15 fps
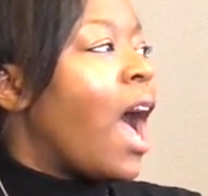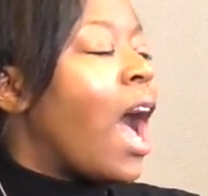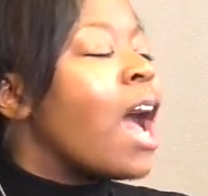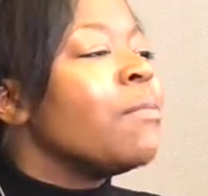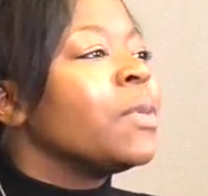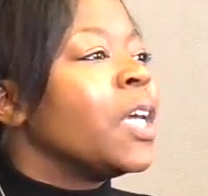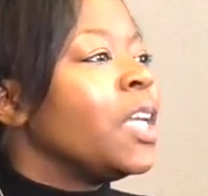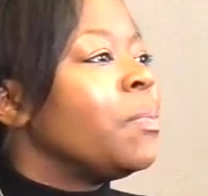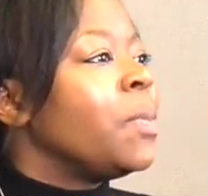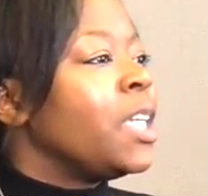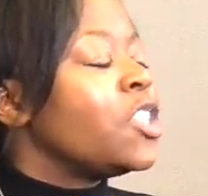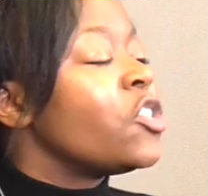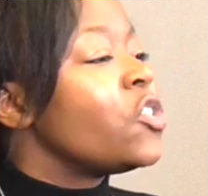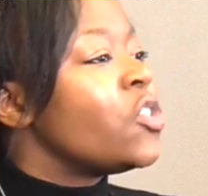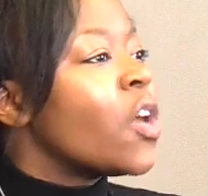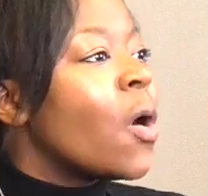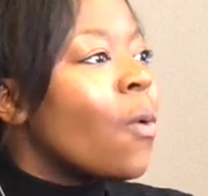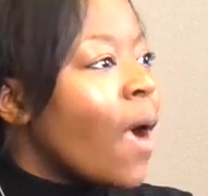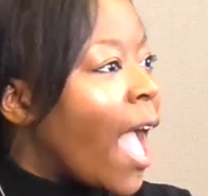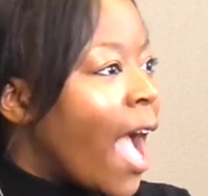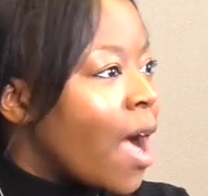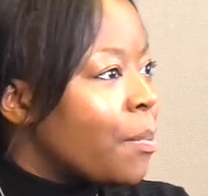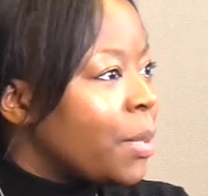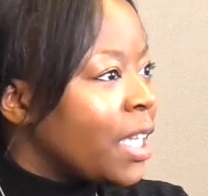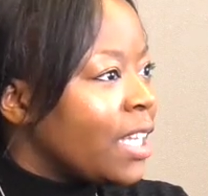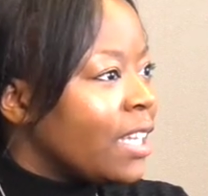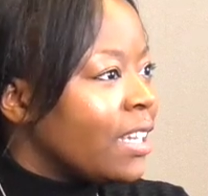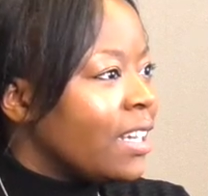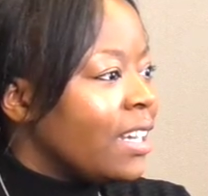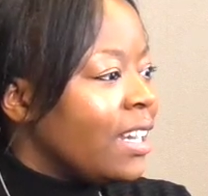I'm going to be so
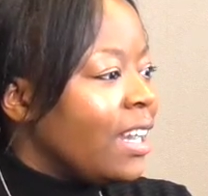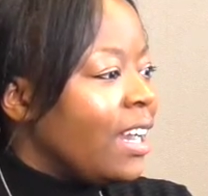happy.